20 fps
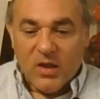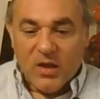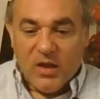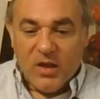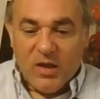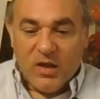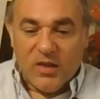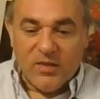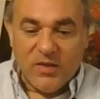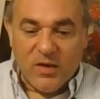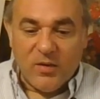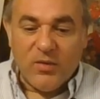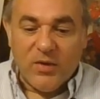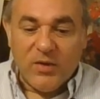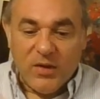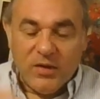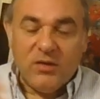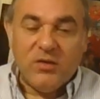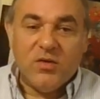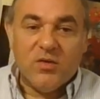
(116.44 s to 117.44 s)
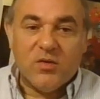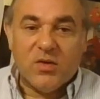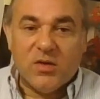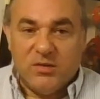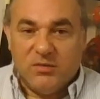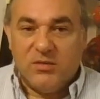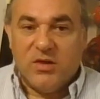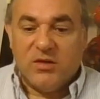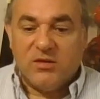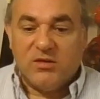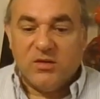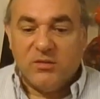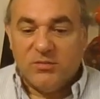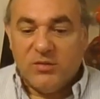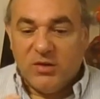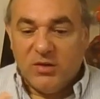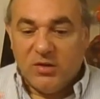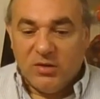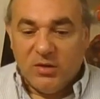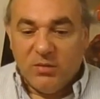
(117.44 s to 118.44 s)
And that way, you can get
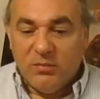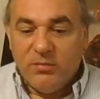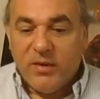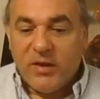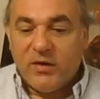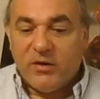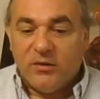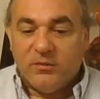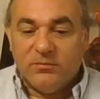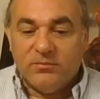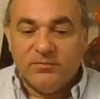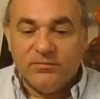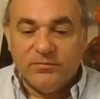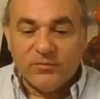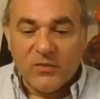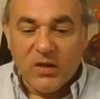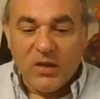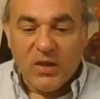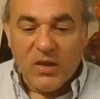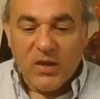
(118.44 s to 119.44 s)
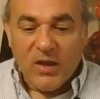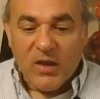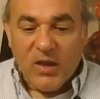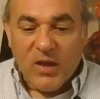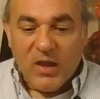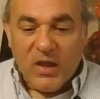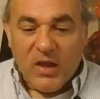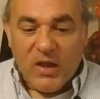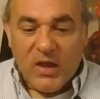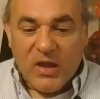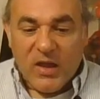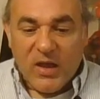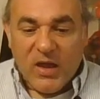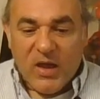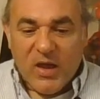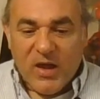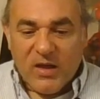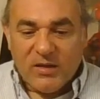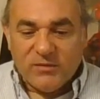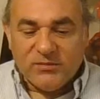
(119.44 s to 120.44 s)
something a little better."
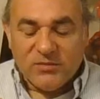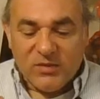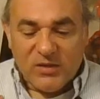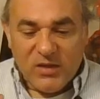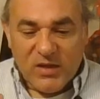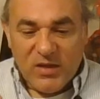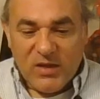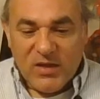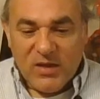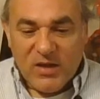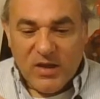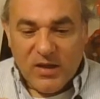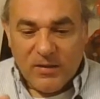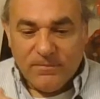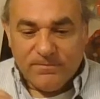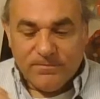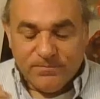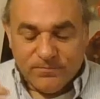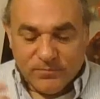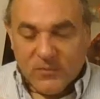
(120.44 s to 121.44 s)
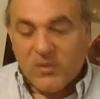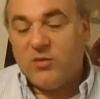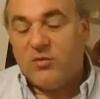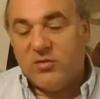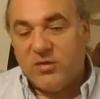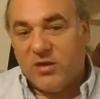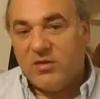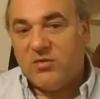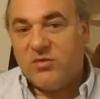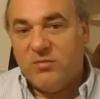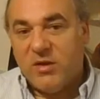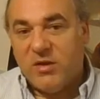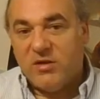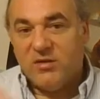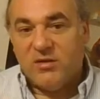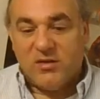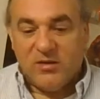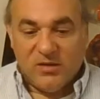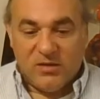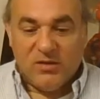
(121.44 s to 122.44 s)
Uh, the uh, it was actually based,
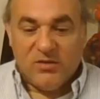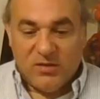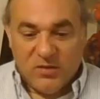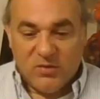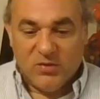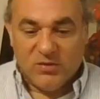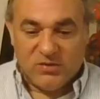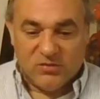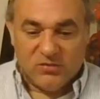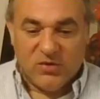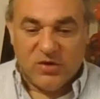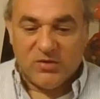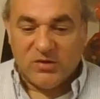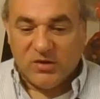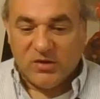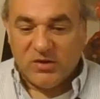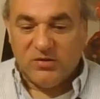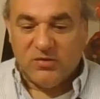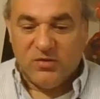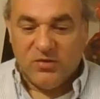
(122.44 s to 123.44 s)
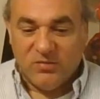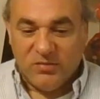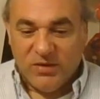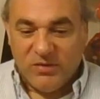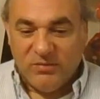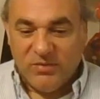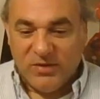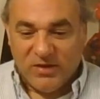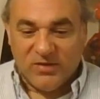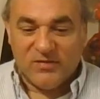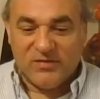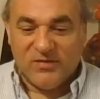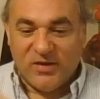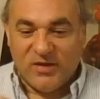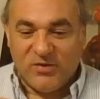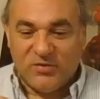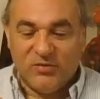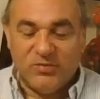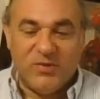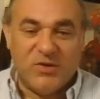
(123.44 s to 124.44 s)
it was translated to me because I
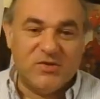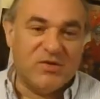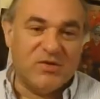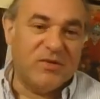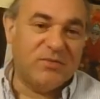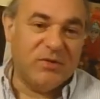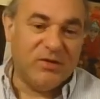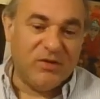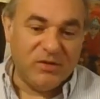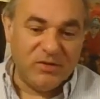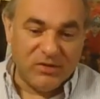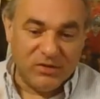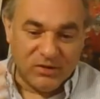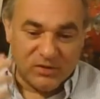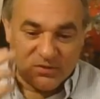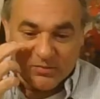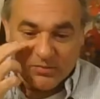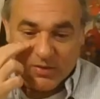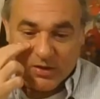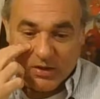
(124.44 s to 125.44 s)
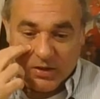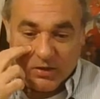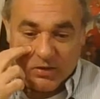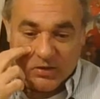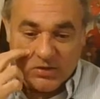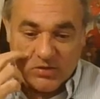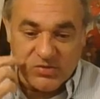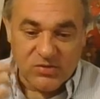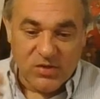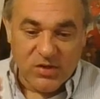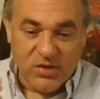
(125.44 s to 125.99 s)
don't speak Japanese. He doesn't speak English.